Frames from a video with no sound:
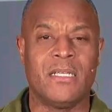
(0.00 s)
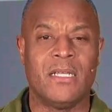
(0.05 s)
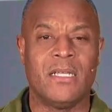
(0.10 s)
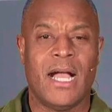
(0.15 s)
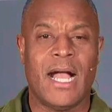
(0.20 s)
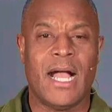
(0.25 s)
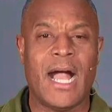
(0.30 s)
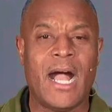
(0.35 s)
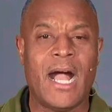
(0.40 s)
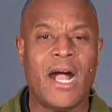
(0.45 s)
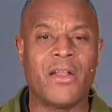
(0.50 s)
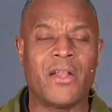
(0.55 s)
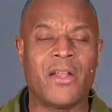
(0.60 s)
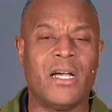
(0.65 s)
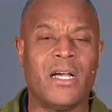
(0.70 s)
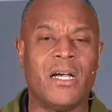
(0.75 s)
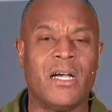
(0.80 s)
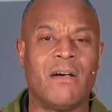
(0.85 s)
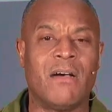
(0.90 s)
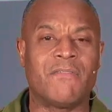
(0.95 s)
out
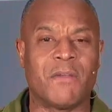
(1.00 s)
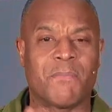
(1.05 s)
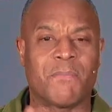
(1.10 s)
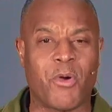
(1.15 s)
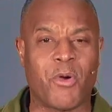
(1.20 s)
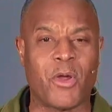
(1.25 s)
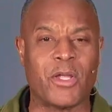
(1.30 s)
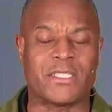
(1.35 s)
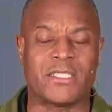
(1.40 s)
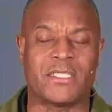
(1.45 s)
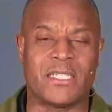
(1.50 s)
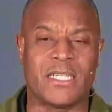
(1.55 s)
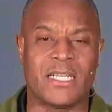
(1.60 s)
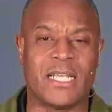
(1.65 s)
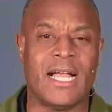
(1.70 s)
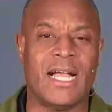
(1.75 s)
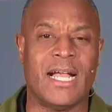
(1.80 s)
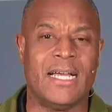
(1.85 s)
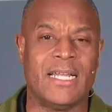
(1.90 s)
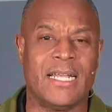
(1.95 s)
of the presence of
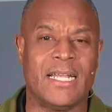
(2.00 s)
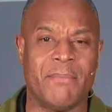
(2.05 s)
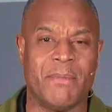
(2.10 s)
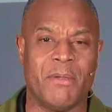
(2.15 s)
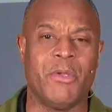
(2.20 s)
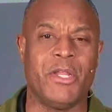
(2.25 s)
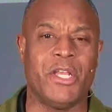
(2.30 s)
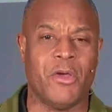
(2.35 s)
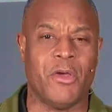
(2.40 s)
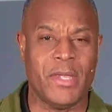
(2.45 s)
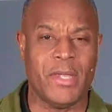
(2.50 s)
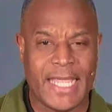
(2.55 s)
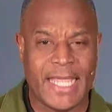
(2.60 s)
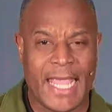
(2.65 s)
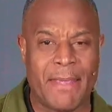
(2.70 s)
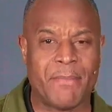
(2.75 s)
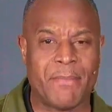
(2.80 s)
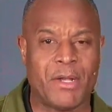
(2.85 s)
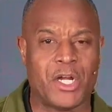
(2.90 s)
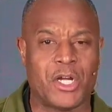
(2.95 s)
God. I mean, we know he
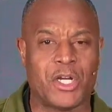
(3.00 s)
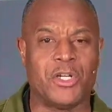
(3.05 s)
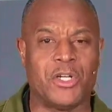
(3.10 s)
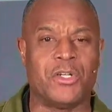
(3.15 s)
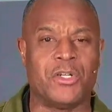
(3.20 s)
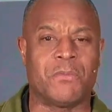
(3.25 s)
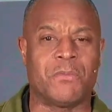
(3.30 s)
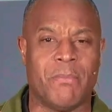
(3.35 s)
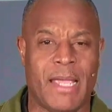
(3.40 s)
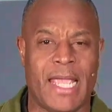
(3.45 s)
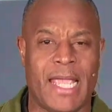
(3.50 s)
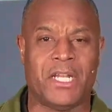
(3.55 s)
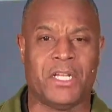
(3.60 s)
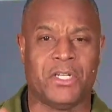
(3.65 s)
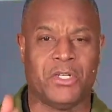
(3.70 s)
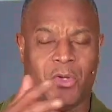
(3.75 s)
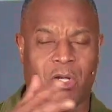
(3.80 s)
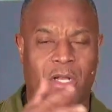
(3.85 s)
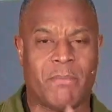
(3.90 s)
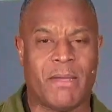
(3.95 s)
came to earth, man,
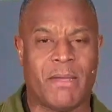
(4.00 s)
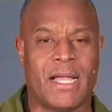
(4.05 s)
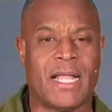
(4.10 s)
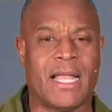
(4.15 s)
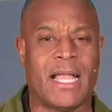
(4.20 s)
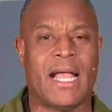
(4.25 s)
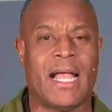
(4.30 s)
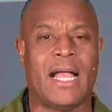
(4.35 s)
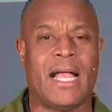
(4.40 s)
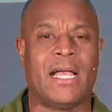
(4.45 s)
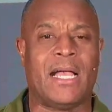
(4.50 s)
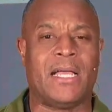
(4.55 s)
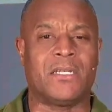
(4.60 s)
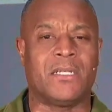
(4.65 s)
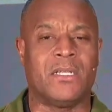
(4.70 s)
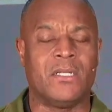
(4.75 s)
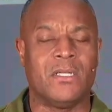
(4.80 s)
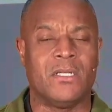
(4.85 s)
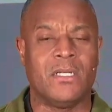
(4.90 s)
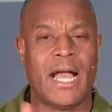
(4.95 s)
anointed by God,
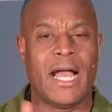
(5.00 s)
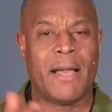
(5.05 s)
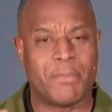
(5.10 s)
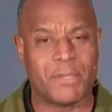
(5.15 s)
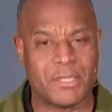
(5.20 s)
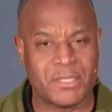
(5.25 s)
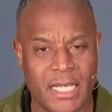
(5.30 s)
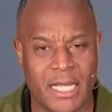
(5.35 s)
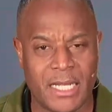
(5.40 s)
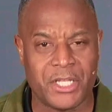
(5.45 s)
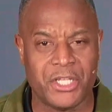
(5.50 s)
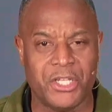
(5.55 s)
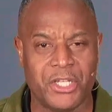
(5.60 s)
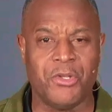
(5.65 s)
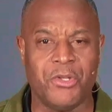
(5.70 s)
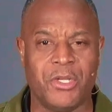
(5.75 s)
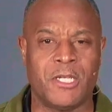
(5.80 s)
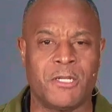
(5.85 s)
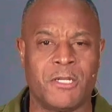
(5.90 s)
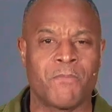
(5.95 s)
hypostatic
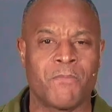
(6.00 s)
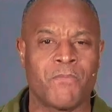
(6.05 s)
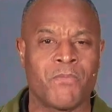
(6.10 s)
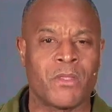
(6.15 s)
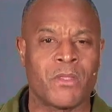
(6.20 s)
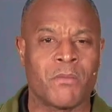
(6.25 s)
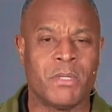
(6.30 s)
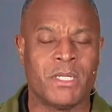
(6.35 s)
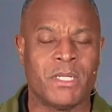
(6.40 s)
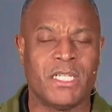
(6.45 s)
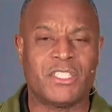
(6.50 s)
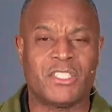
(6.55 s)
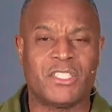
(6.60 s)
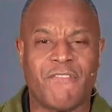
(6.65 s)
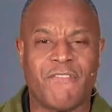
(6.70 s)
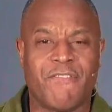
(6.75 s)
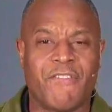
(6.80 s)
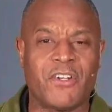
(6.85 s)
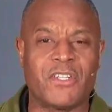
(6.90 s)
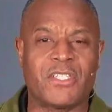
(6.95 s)
union. But this is the
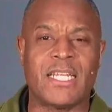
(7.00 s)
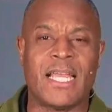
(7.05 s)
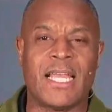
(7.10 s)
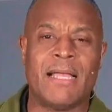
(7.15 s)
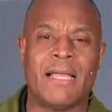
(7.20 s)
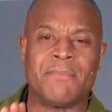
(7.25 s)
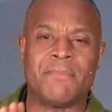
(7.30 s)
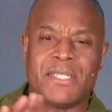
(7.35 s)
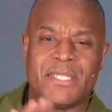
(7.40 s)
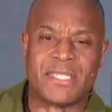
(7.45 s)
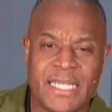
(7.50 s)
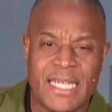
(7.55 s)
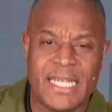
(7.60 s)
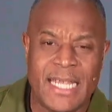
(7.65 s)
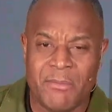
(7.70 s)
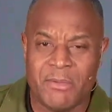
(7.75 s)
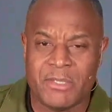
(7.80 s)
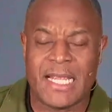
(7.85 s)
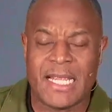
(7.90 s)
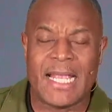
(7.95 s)
first time
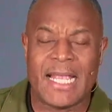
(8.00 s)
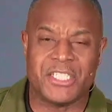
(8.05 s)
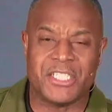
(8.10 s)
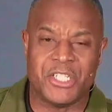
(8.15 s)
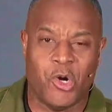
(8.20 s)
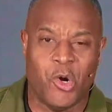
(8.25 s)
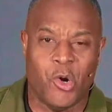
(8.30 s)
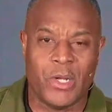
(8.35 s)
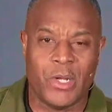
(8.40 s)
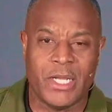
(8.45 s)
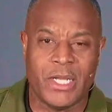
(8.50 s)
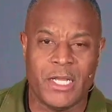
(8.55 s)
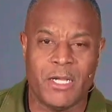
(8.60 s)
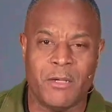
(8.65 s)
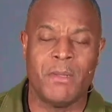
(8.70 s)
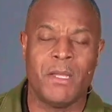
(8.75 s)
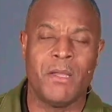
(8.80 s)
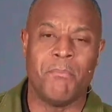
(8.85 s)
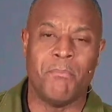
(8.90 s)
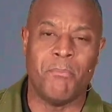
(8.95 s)
sin was actually on him.
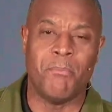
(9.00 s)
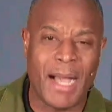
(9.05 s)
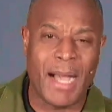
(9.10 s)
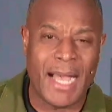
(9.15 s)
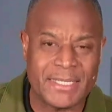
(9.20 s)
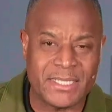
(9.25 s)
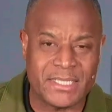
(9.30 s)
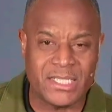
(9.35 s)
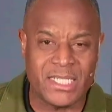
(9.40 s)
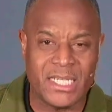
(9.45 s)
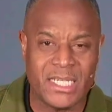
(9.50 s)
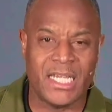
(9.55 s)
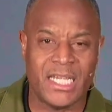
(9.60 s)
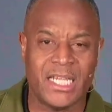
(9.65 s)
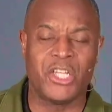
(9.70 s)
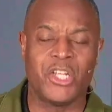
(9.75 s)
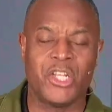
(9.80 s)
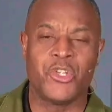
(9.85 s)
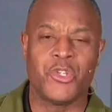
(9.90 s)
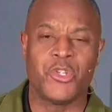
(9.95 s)
My sin,
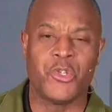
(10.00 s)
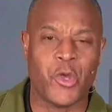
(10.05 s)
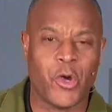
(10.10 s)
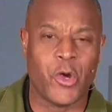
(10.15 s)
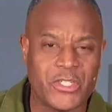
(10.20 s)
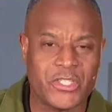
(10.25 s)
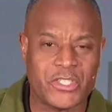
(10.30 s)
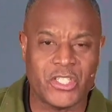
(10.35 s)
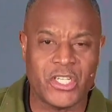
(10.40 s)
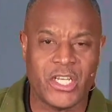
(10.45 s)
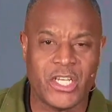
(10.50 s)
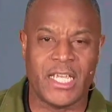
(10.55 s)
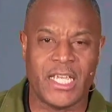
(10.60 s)
your sin,